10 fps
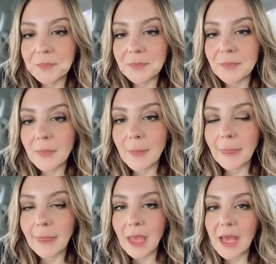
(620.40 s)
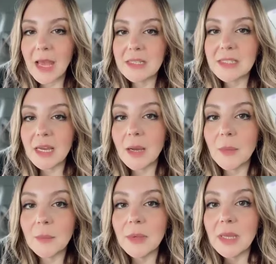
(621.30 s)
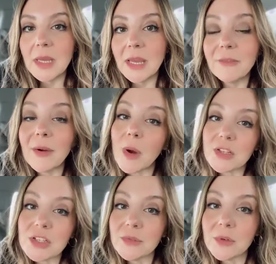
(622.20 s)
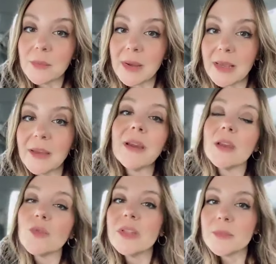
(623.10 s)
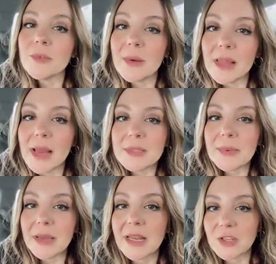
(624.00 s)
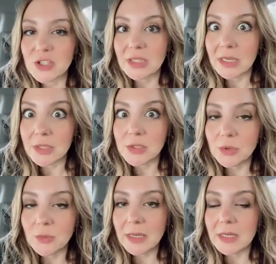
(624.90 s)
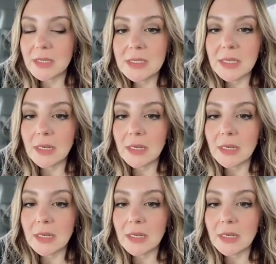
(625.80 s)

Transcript: And if I watch it if I can read them from my laptop, I can actually like zoom in and see it a lot bigger.